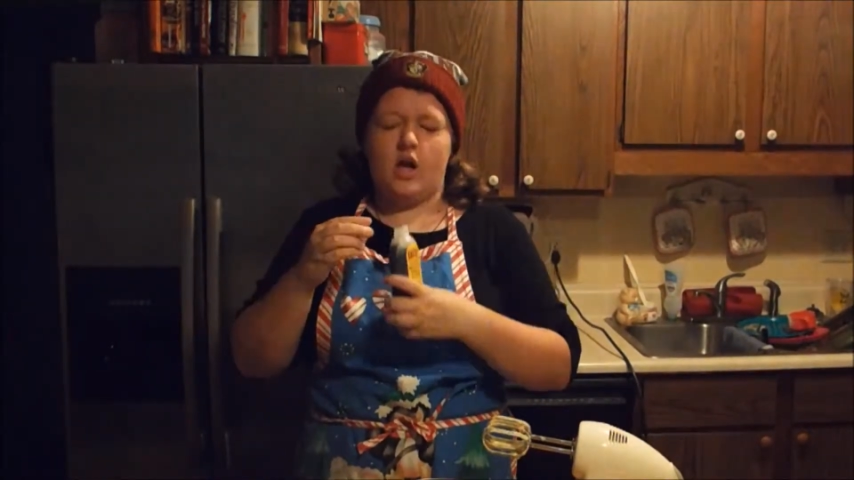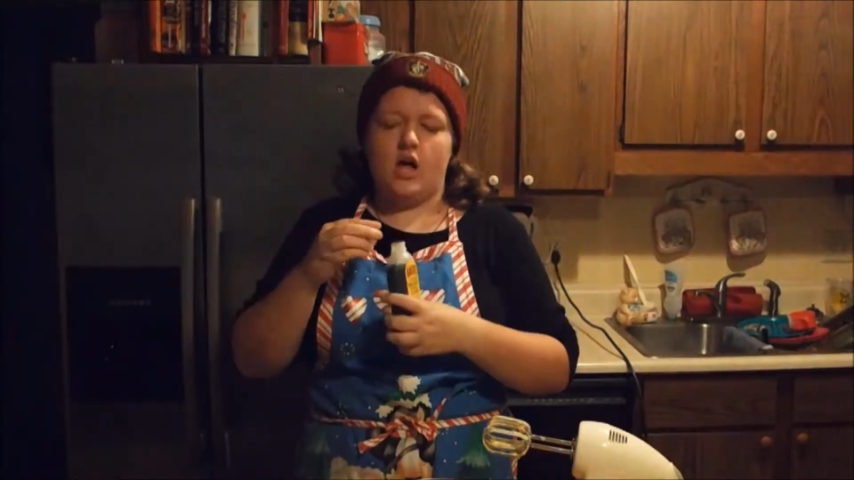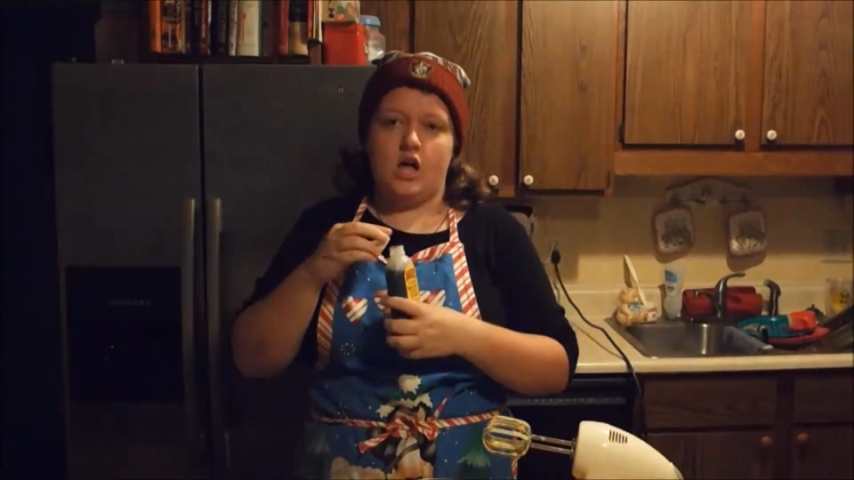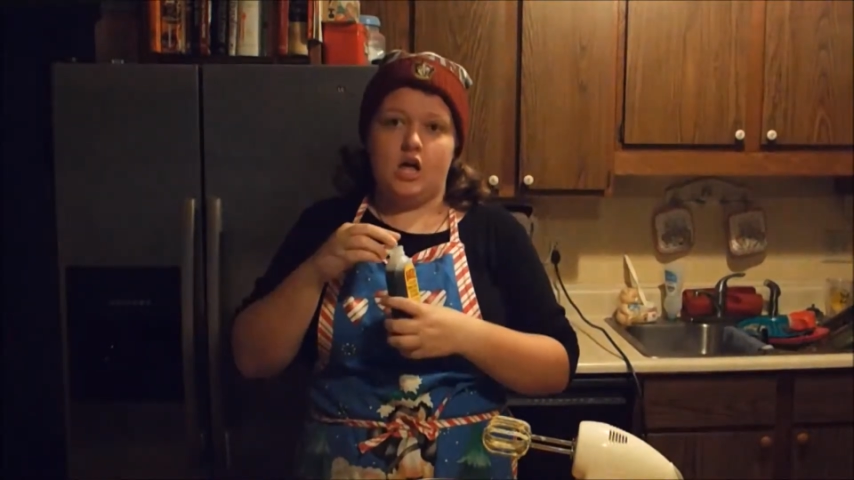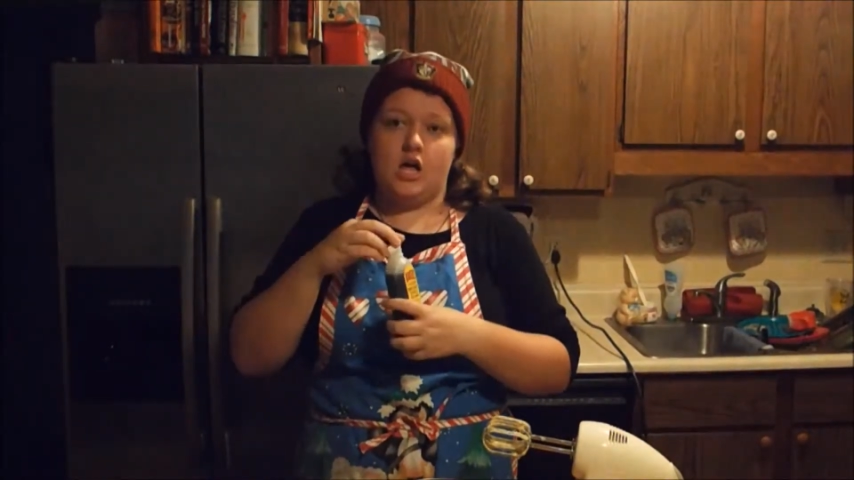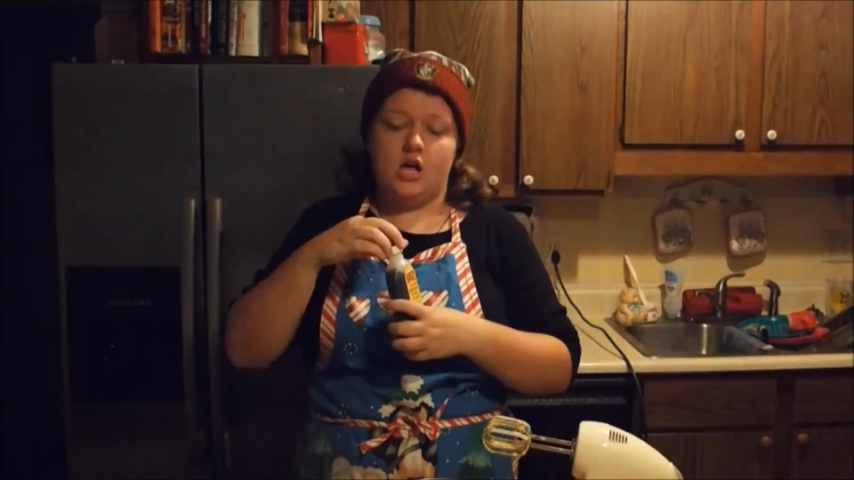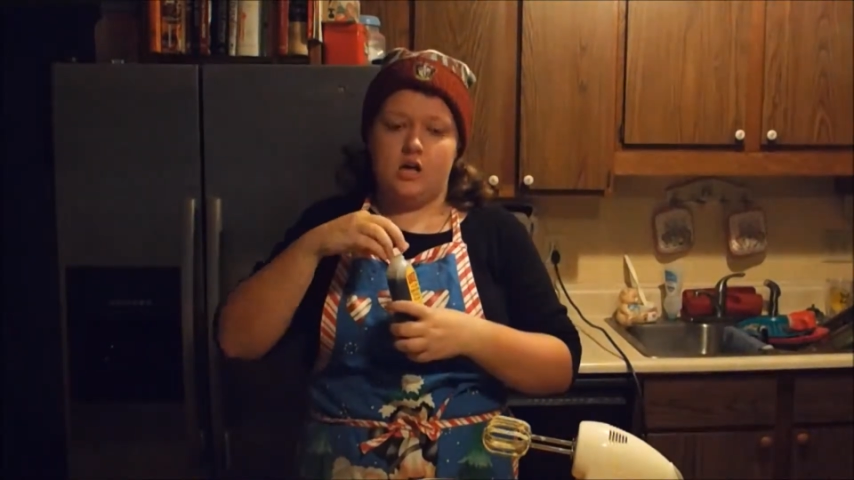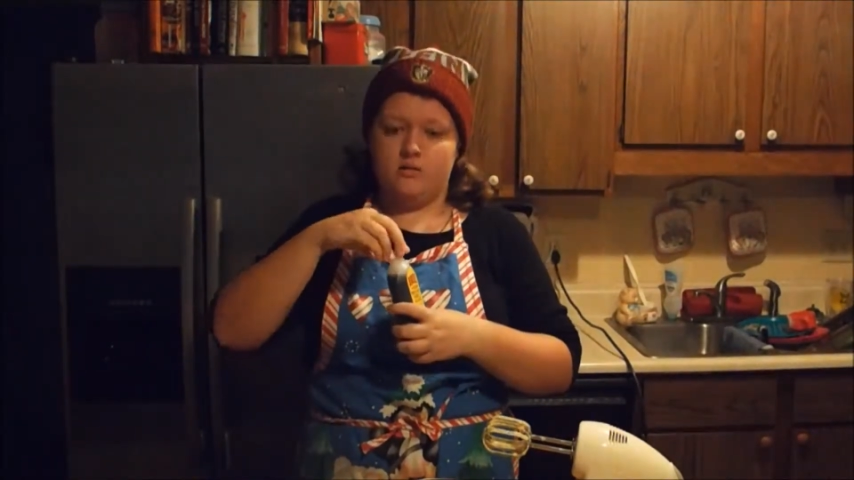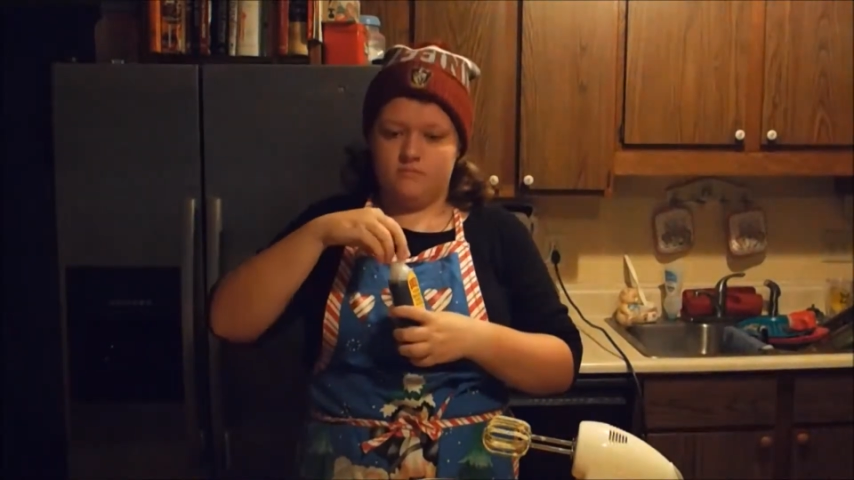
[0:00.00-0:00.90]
Ugh.